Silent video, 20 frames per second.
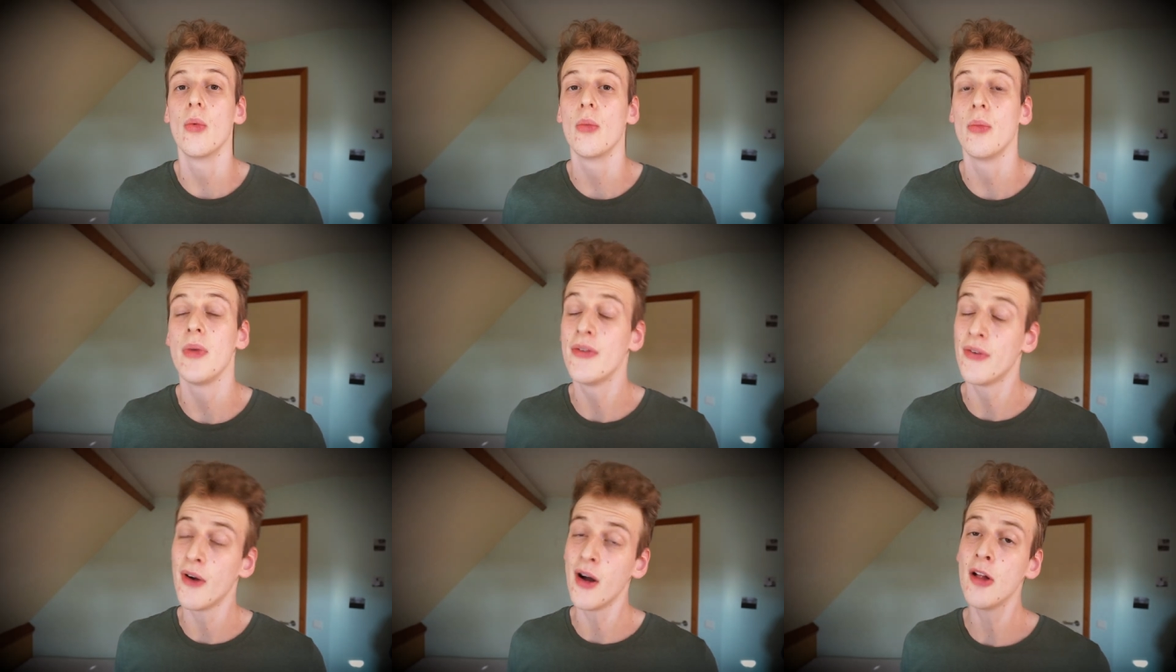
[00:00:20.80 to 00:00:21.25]

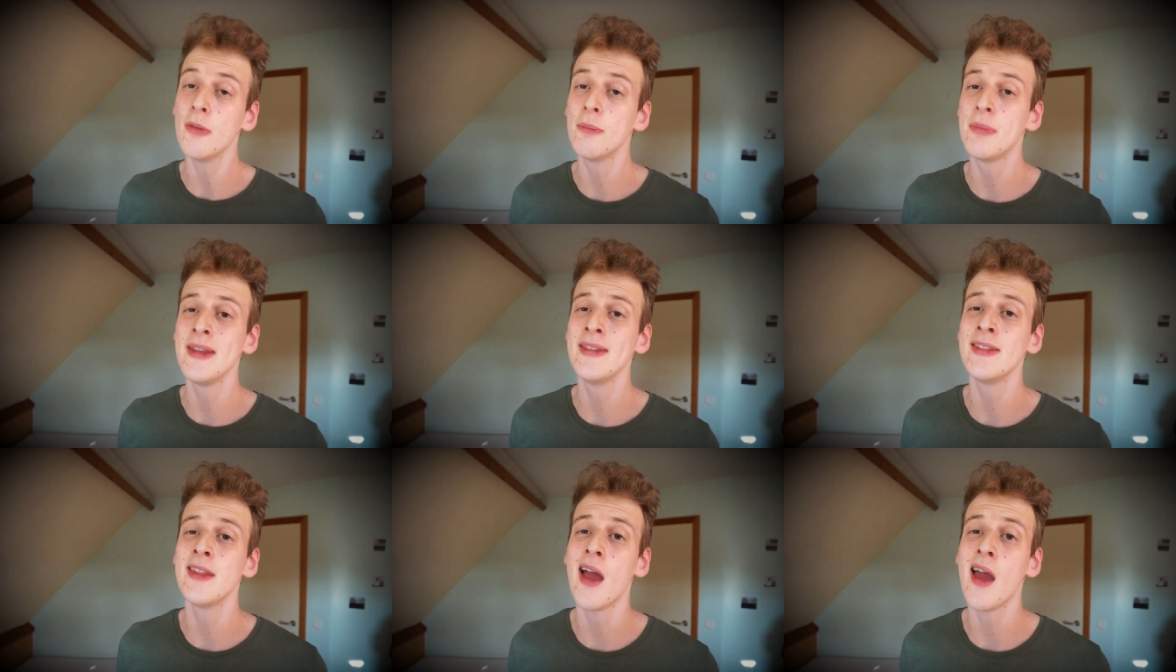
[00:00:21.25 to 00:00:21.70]
We've all
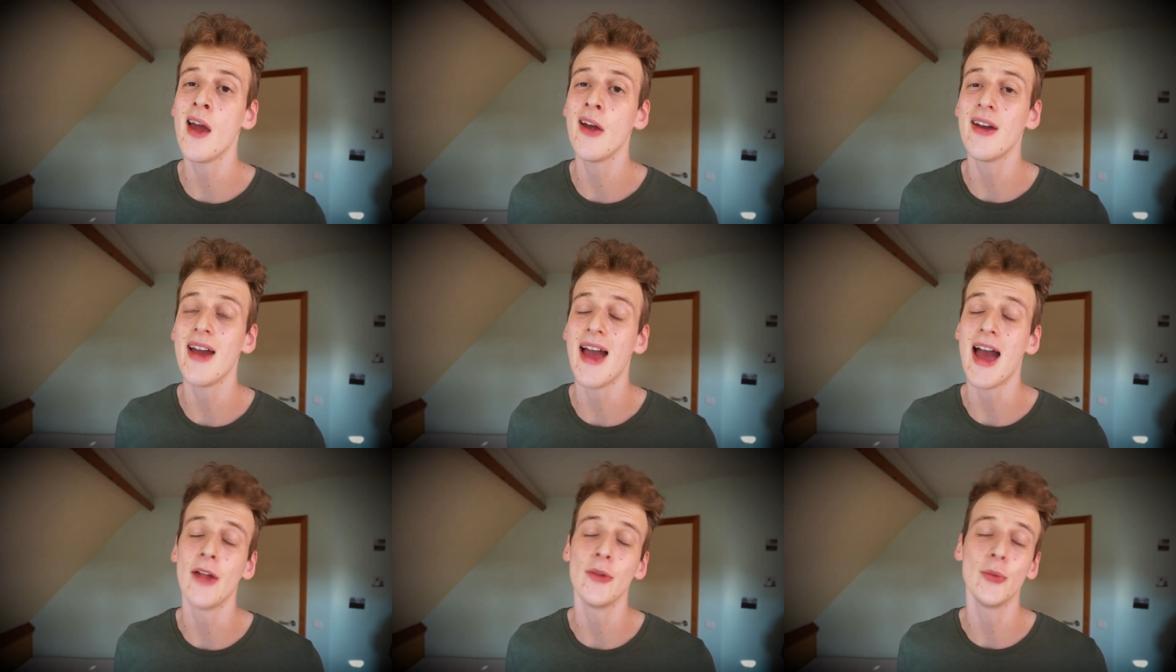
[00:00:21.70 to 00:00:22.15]
been
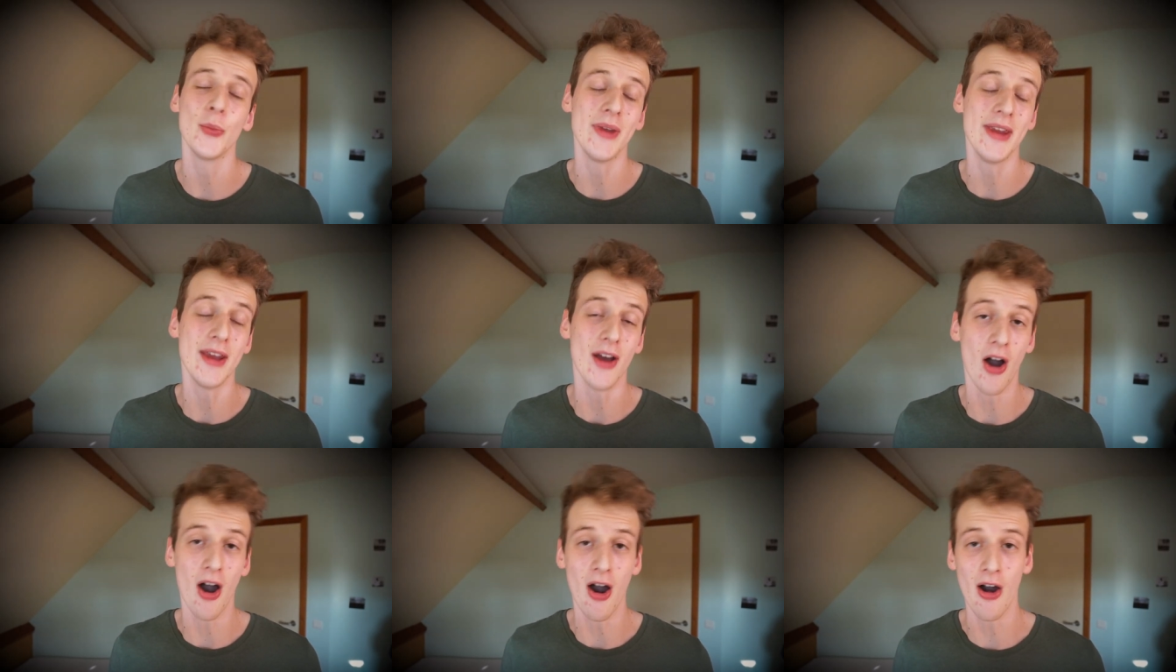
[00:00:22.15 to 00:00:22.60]
there and
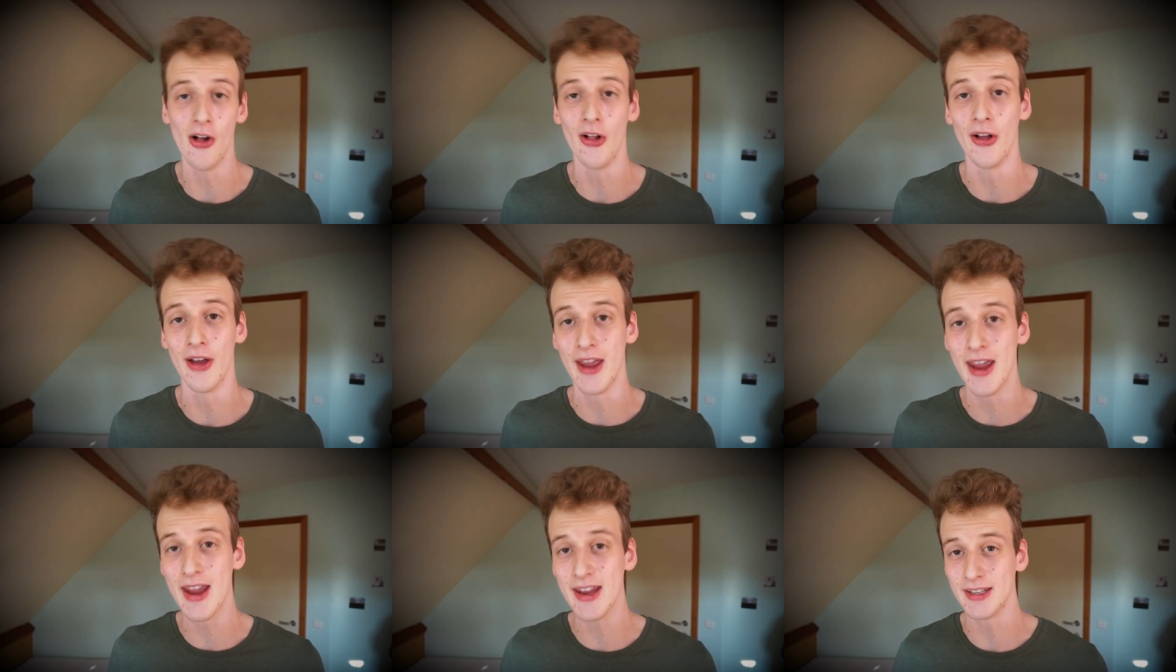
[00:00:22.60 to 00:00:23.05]
we all
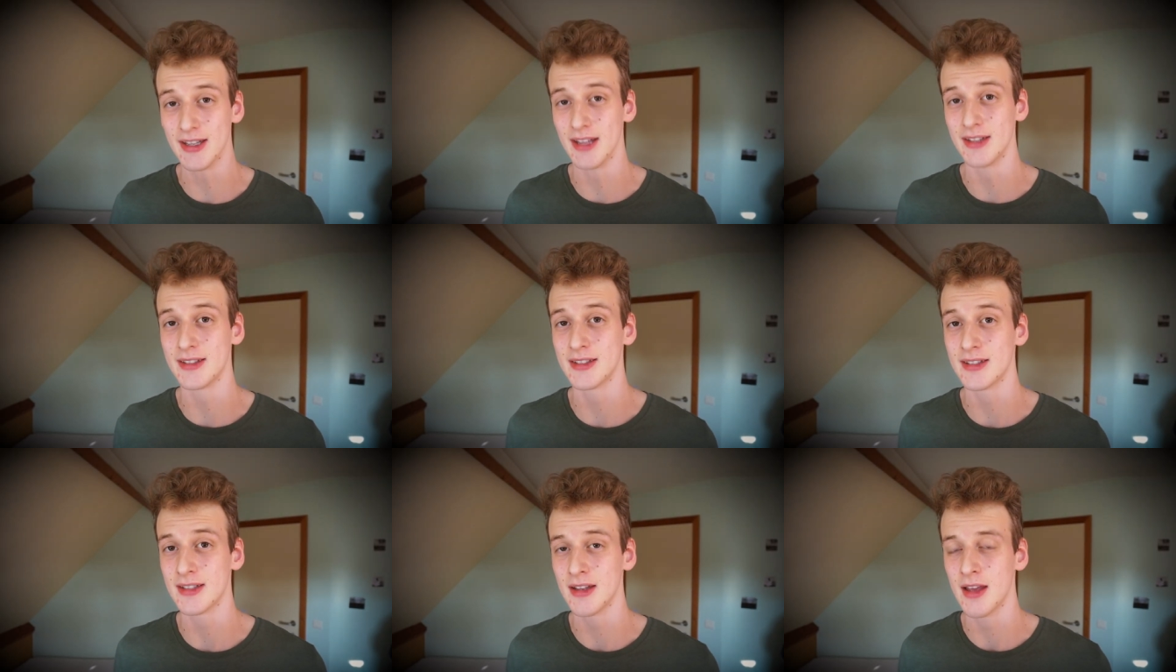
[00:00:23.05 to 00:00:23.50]
hate
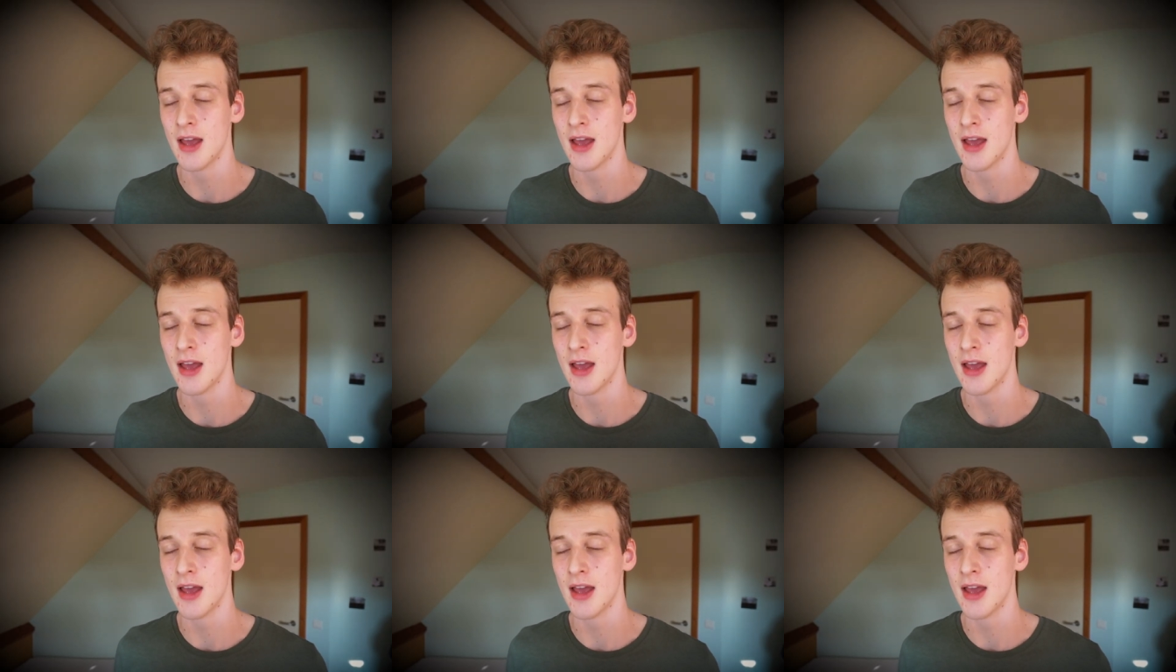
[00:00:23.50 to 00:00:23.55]
it.